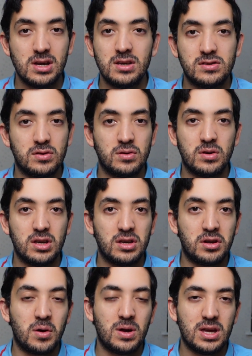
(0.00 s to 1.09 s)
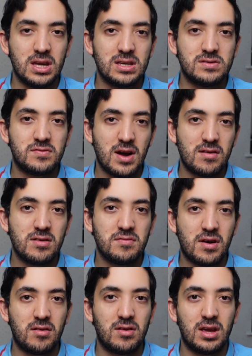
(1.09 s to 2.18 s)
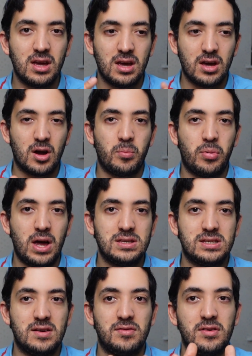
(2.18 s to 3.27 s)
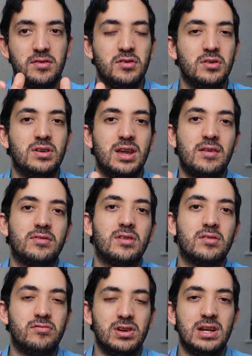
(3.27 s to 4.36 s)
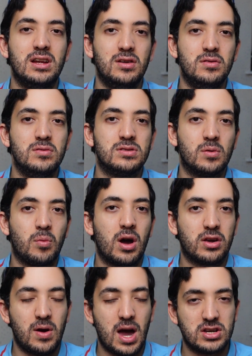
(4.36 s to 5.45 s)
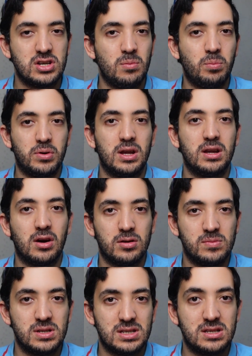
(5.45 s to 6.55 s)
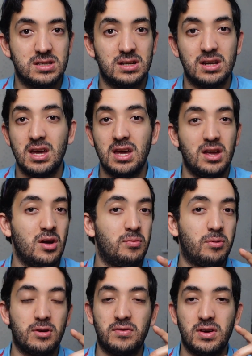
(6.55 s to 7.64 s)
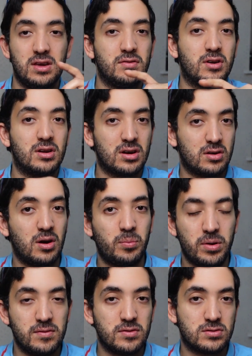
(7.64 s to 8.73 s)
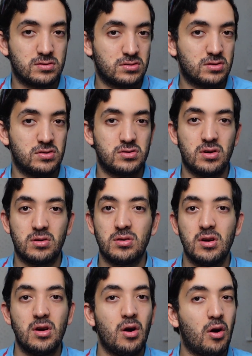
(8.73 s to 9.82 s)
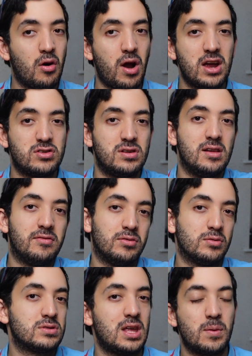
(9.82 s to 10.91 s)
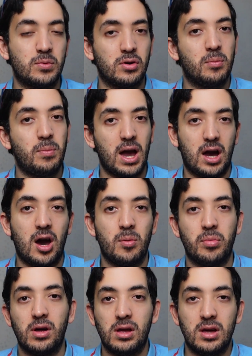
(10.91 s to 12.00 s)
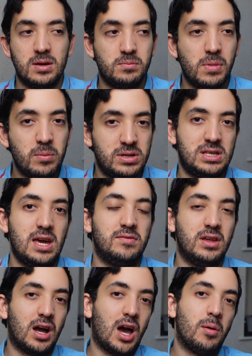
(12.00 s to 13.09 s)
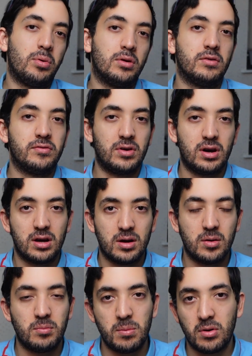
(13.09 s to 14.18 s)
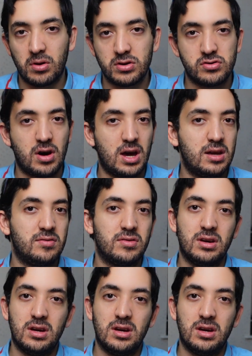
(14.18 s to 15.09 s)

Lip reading: So, you know, it is very, very comprehensive. You never really lose the work you actually put in Home Assistant. If you think you've got a copy of your source control or actually a full snapshot backup, maybe saved in a couple of, maybe on a drive,